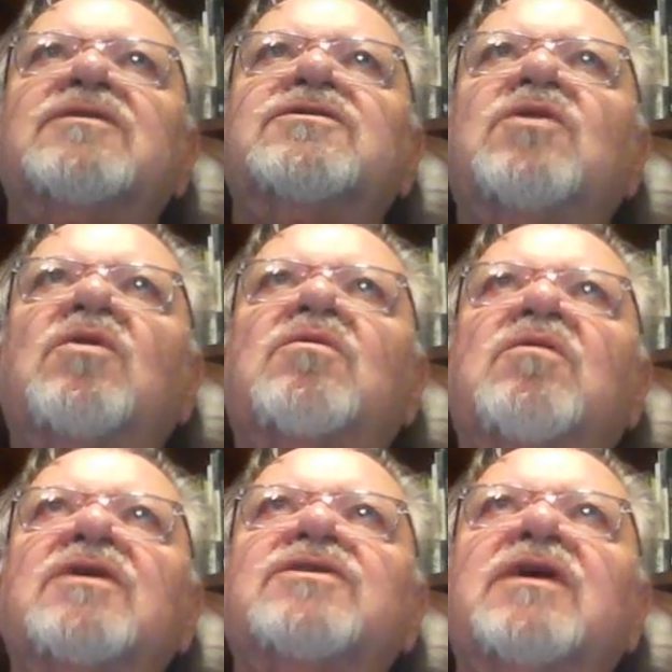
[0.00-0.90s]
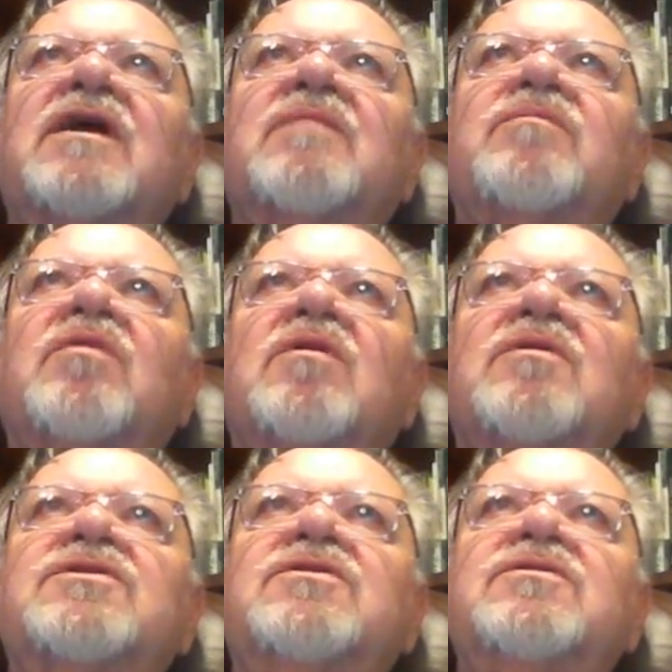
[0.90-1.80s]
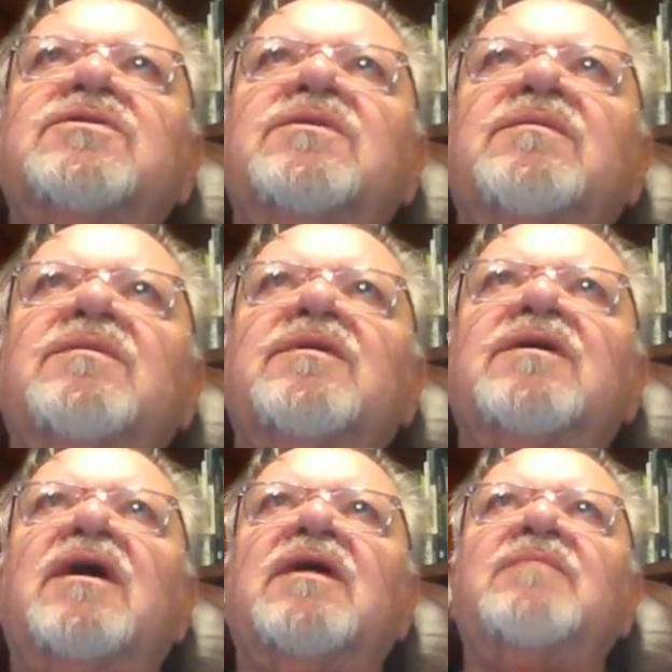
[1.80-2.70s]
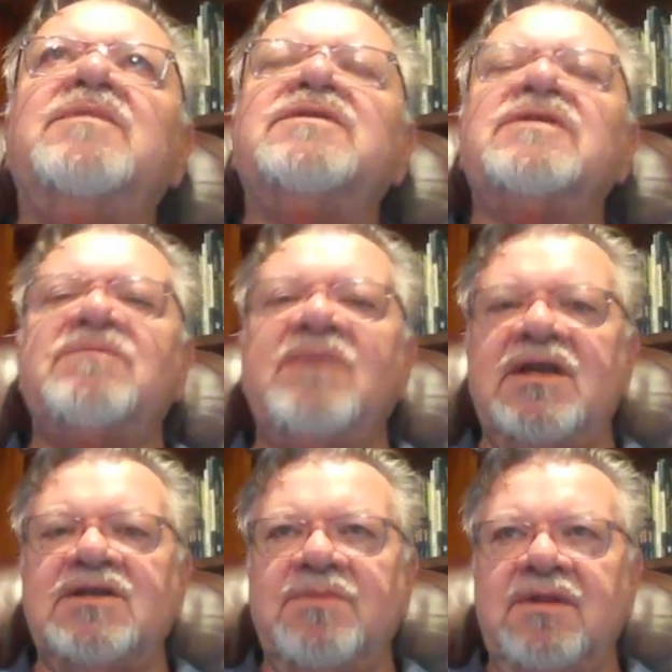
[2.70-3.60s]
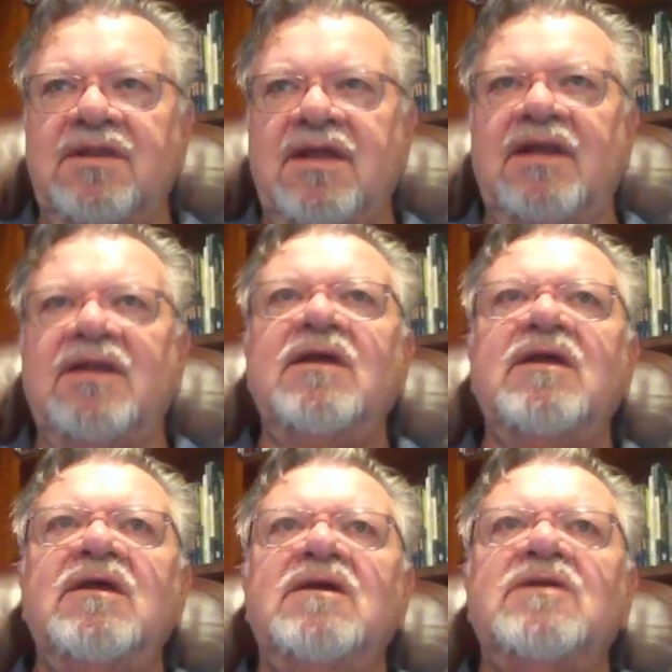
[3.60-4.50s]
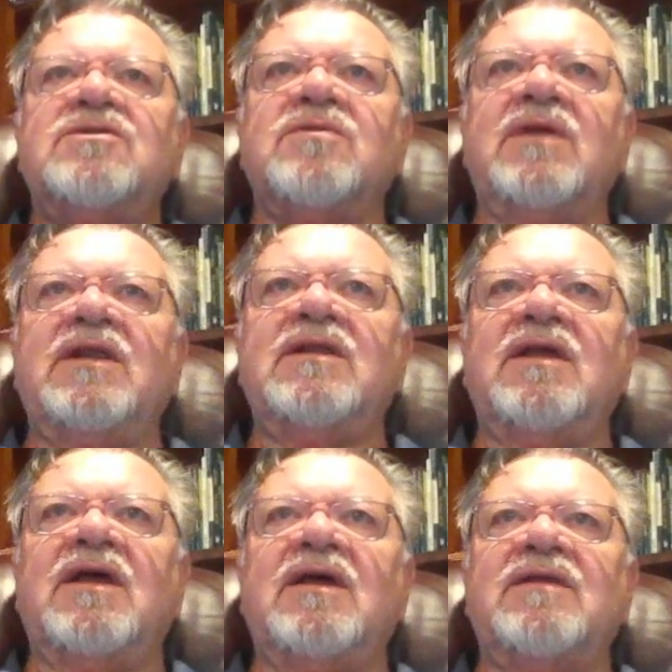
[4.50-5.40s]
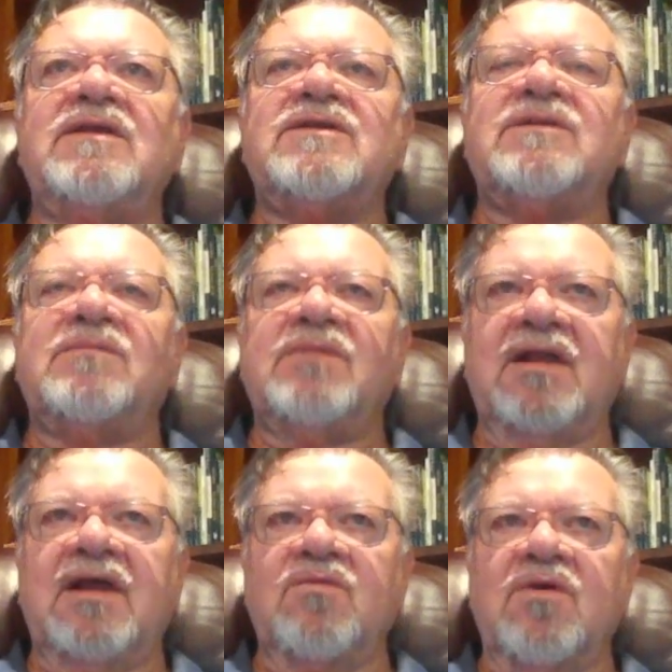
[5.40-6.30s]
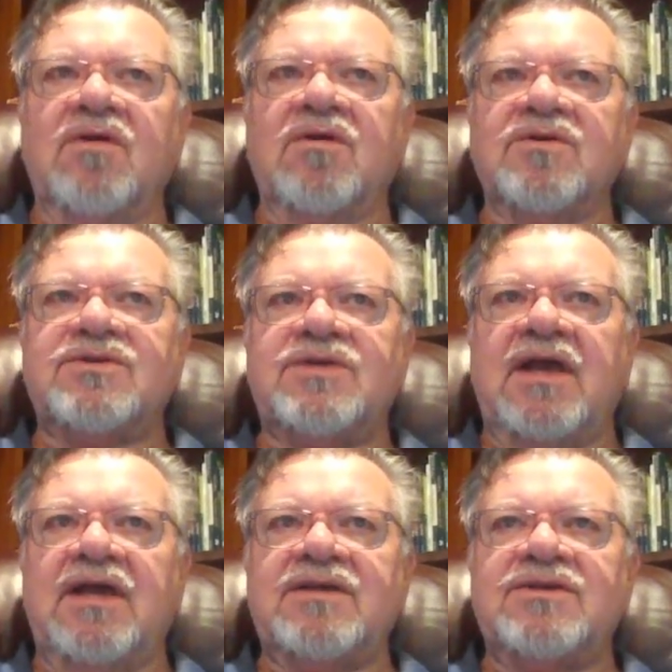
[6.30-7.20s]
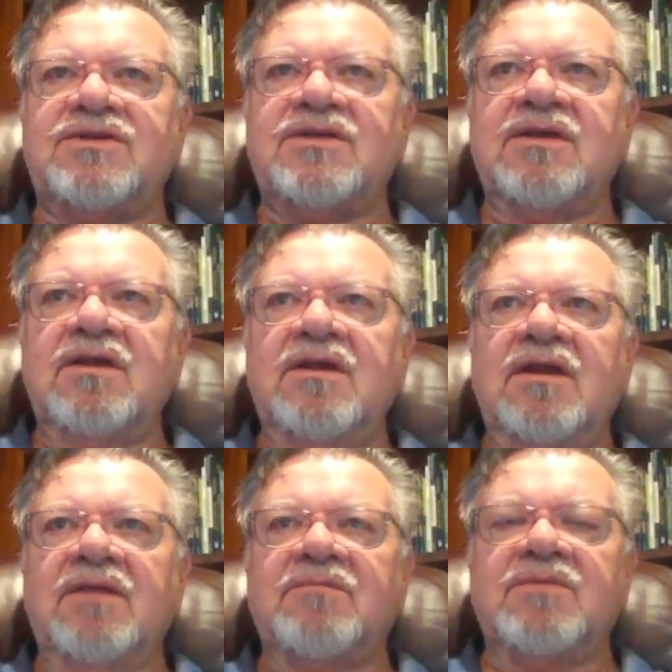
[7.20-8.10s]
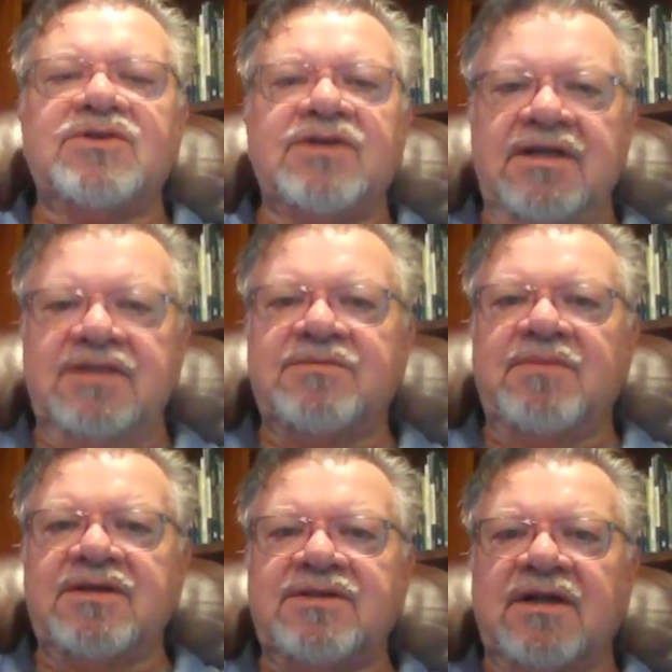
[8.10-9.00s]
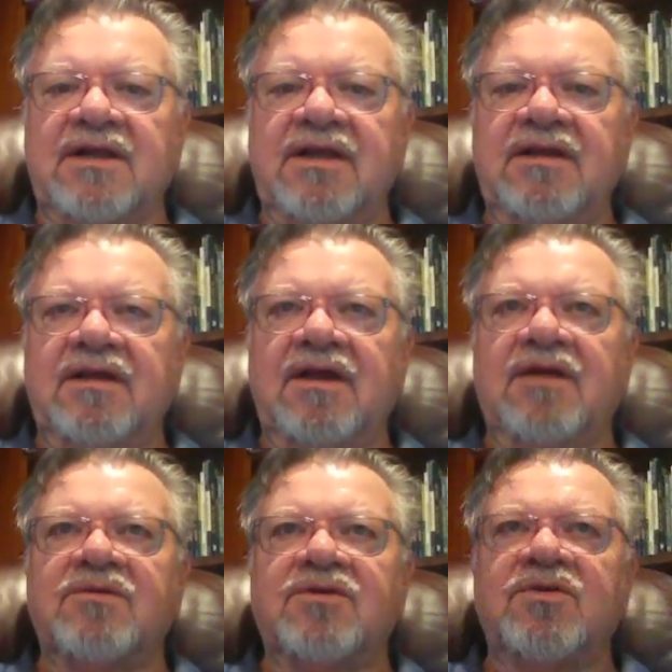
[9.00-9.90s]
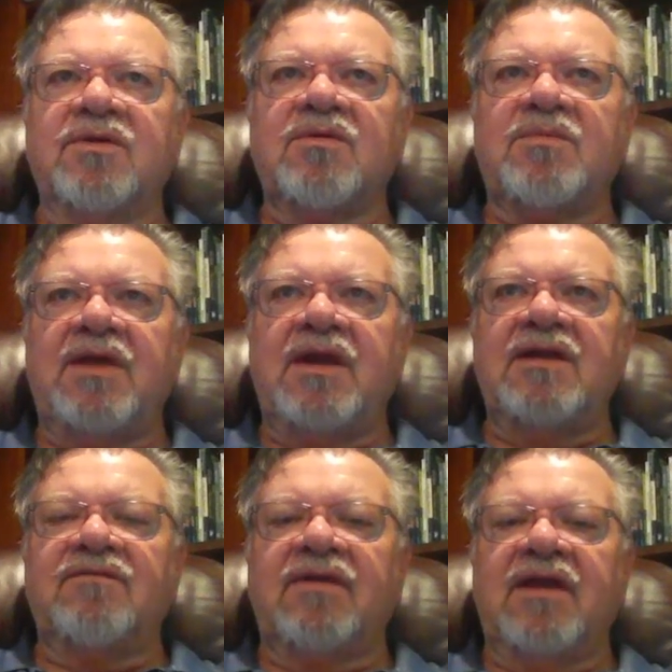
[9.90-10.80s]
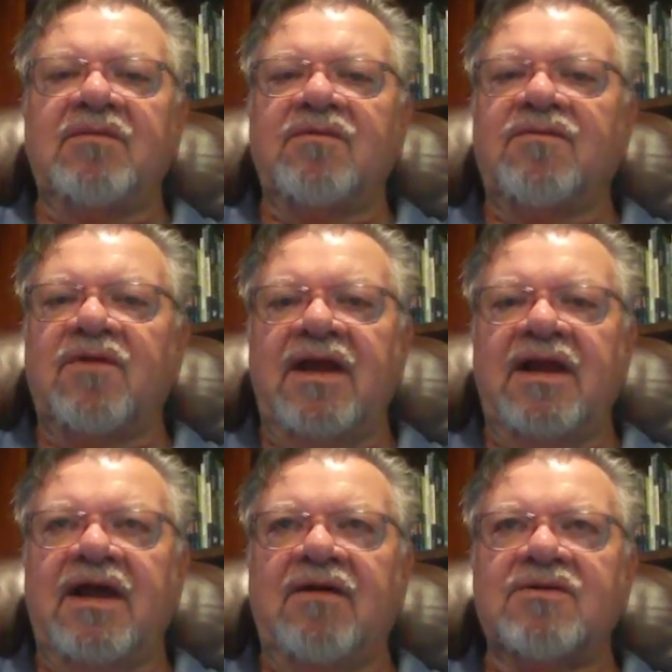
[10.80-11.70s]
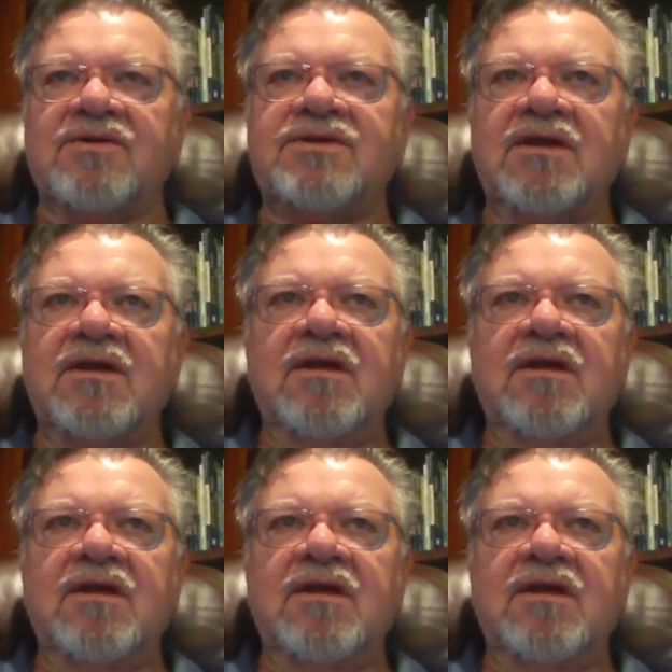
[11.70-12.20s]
soul-crushing approach to business management that treated the assembly line workers as machines, basically, doing repetitive labor for 8 hours,